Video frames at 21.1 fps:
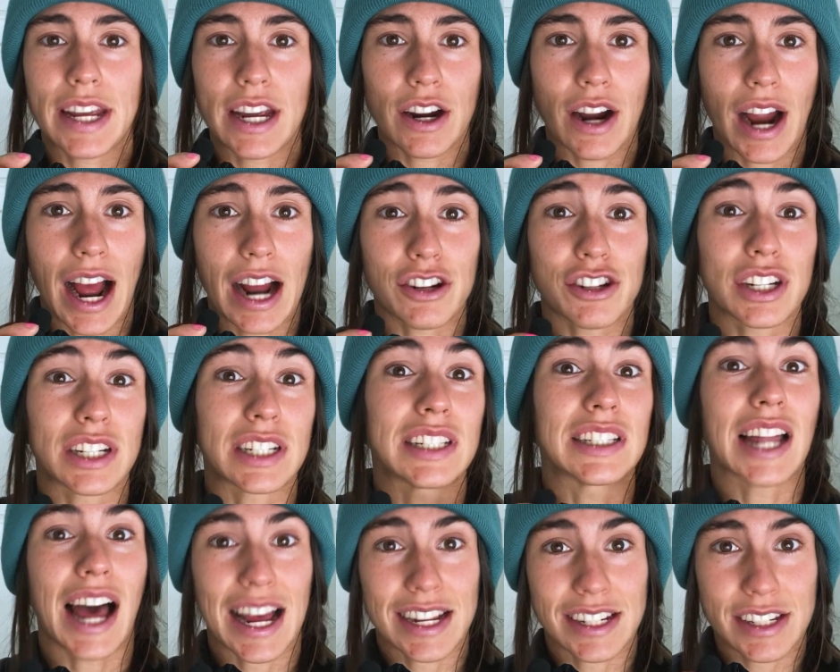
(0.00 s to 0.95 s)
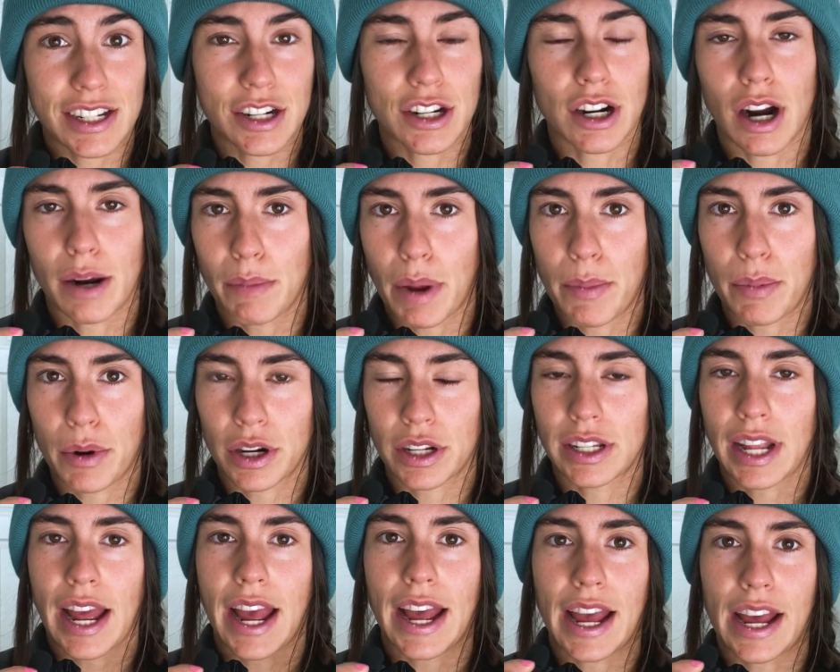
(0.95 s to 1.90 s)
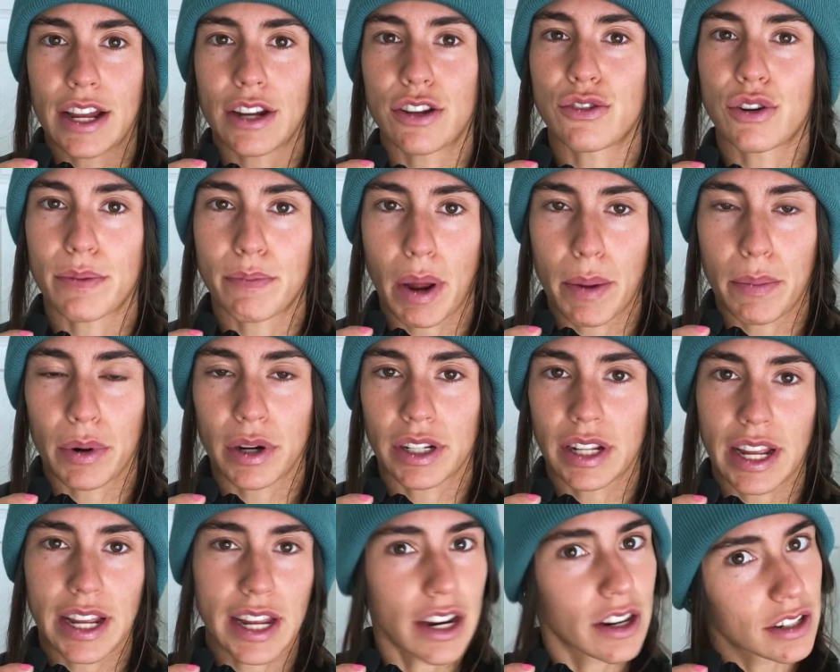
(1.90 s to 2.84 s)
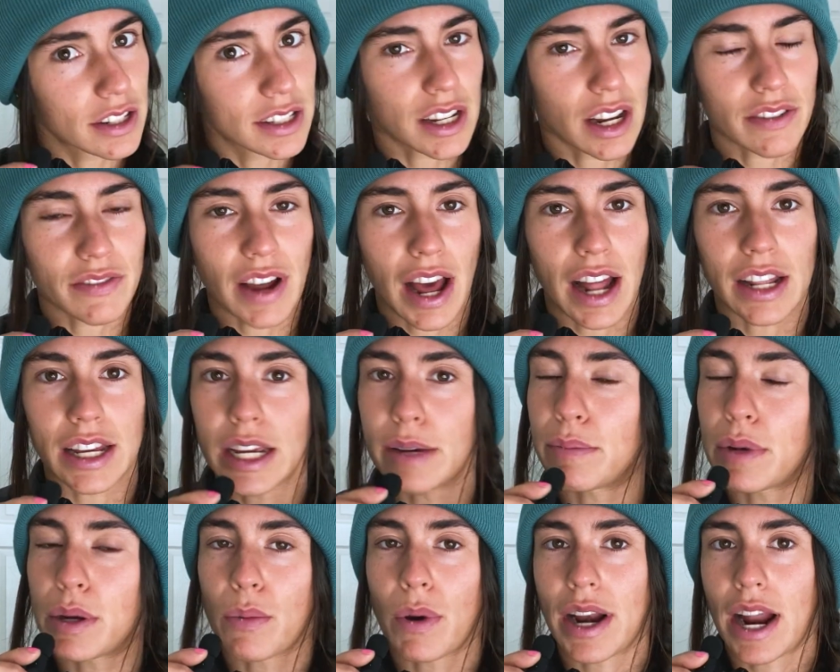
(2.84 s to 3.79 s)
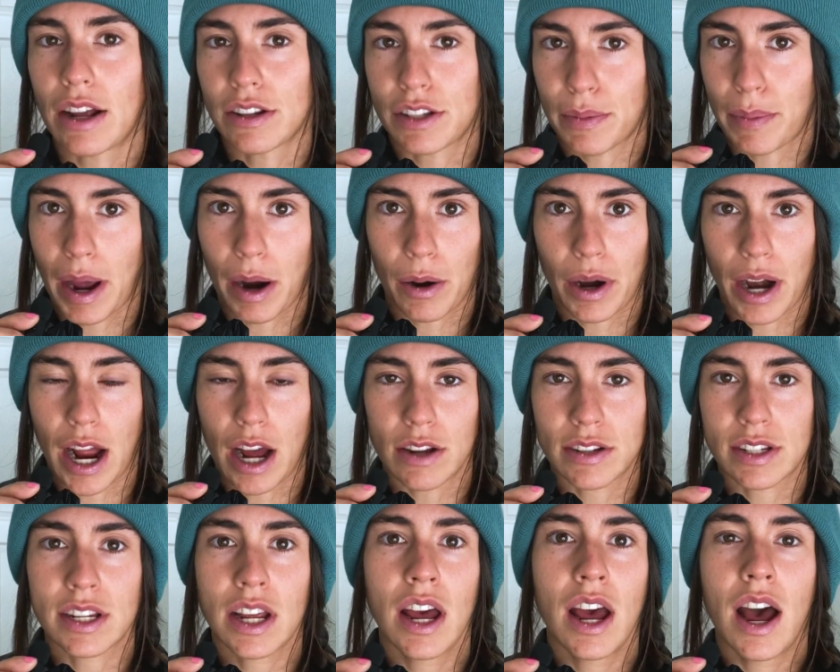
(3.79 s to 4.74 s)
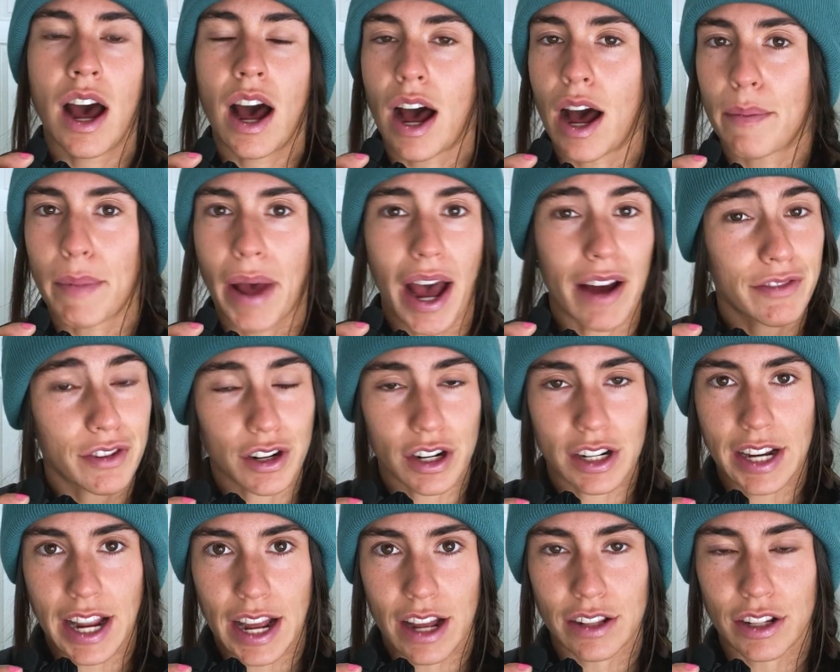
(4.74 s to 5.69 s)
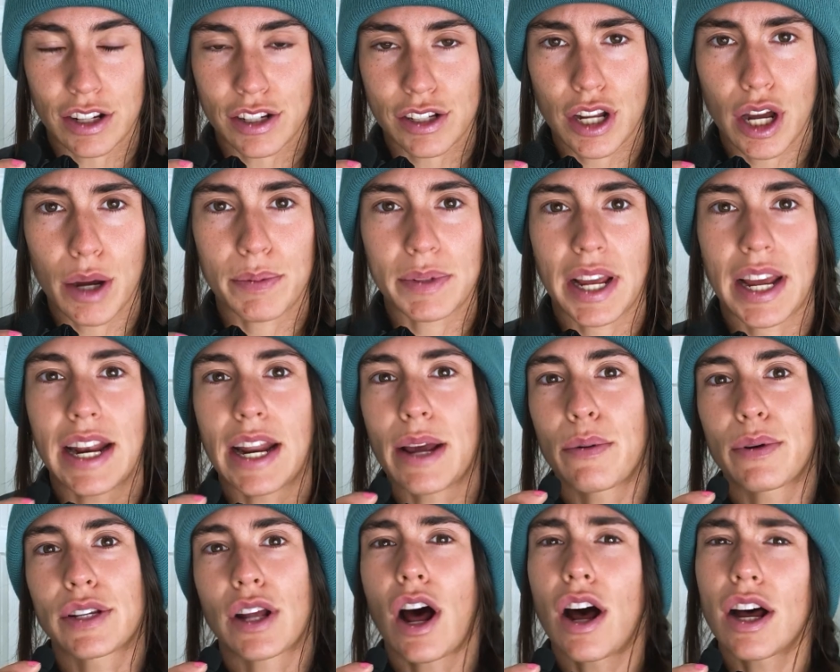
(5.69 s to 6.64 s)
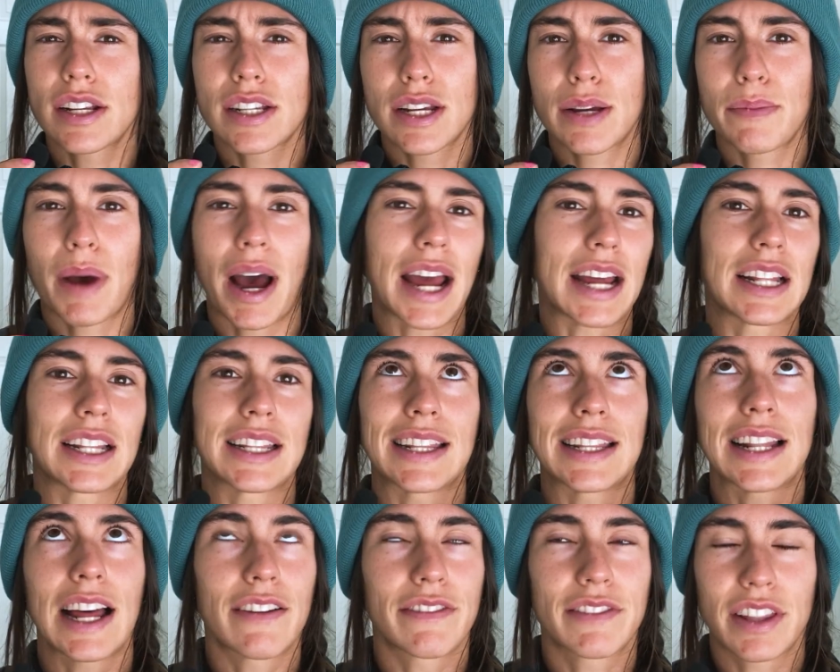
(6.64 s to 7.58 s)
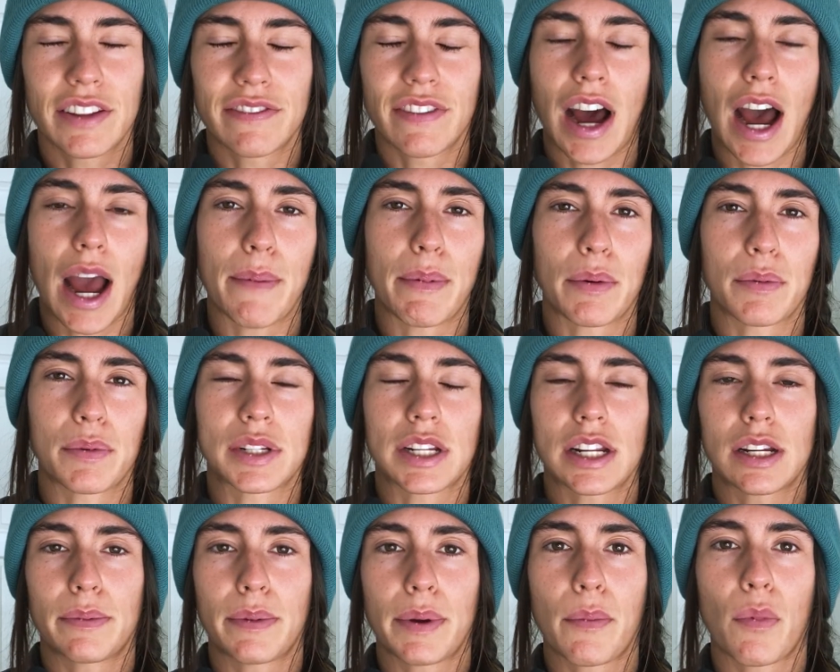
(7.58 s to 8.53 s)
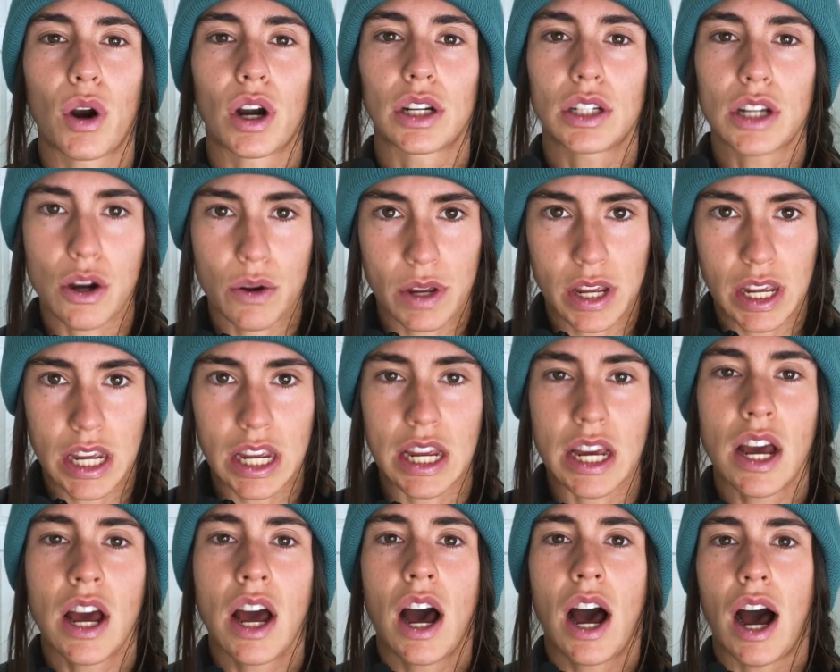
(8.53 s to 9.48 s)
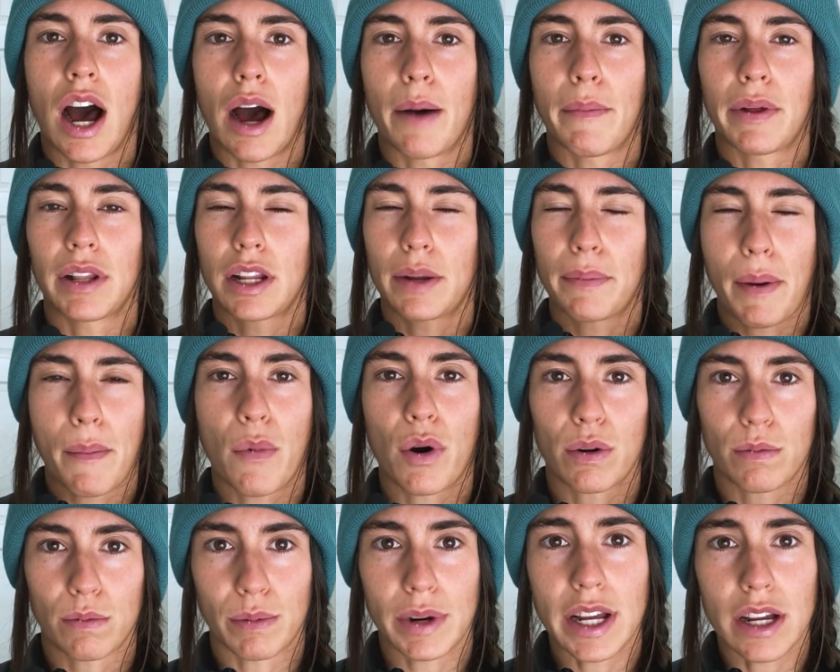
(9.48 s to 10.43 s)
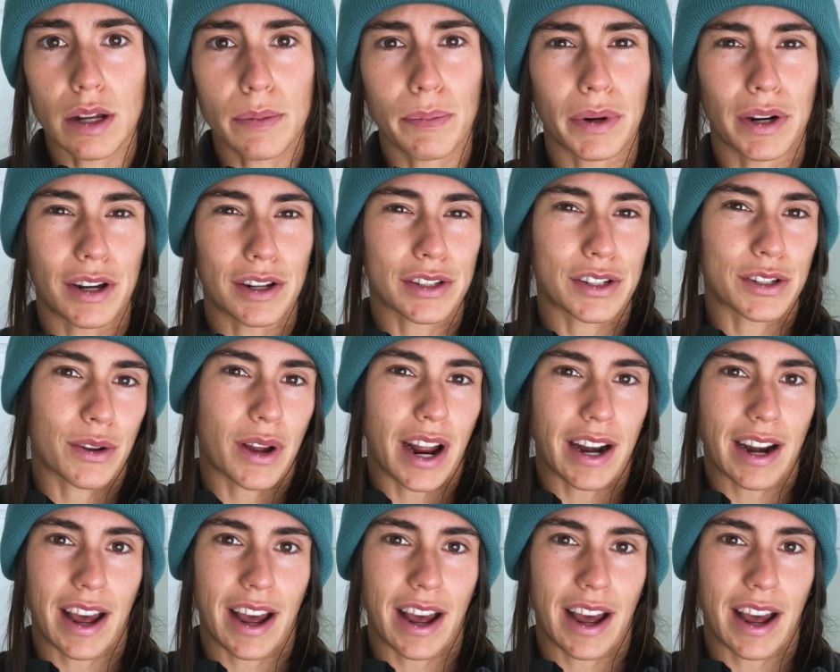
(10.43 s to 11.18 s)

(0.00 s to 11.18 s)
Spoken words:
here actually last year on my birthday. I enjoyed my birthday here in Sun Valley, and we went out to Powerhouse after a day on the slopes, and it was awesome. I loved the vibe. It was a little bit more low-key, a little bit more real, but also